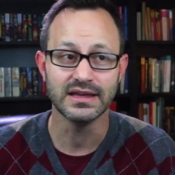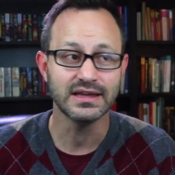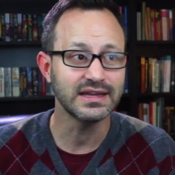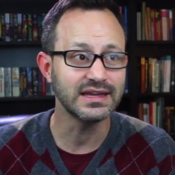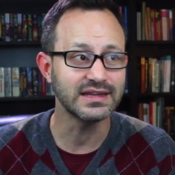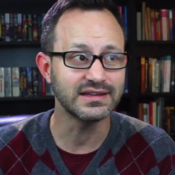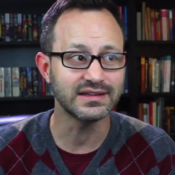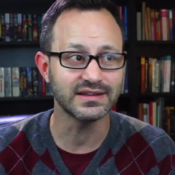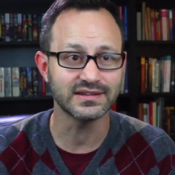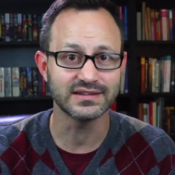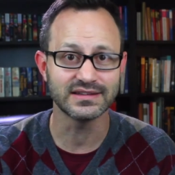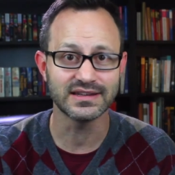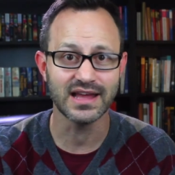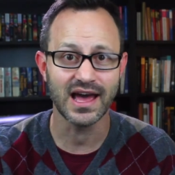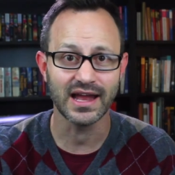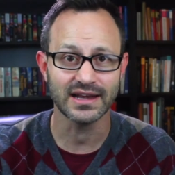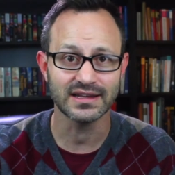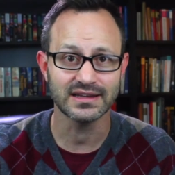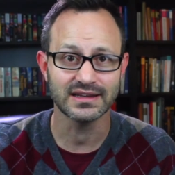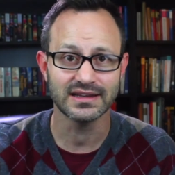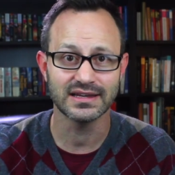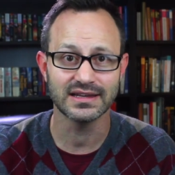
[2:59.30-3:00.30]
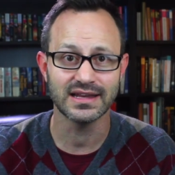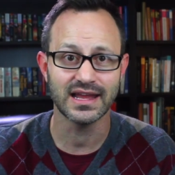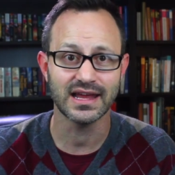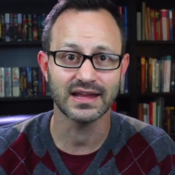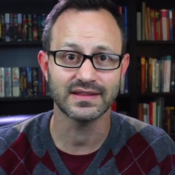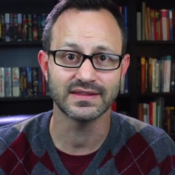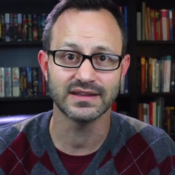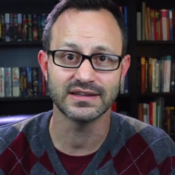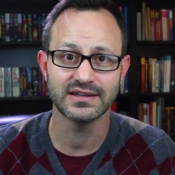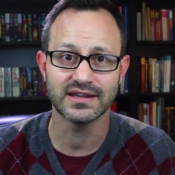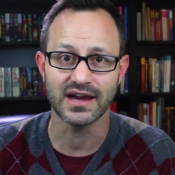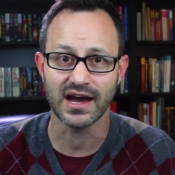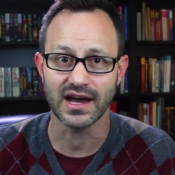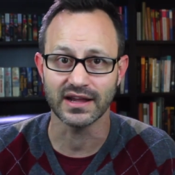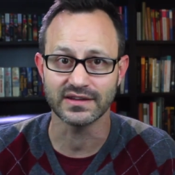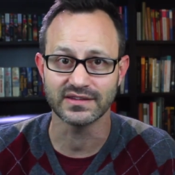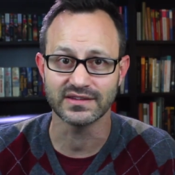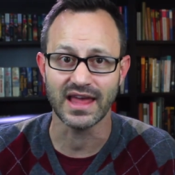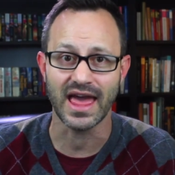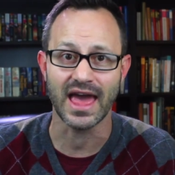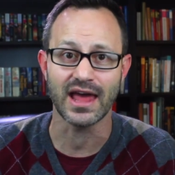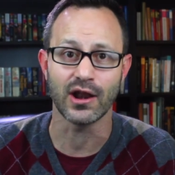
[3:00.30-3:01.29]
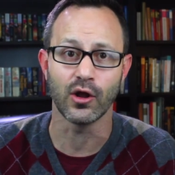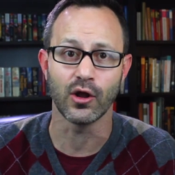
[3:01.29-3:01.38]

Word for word: He does not connect the dots at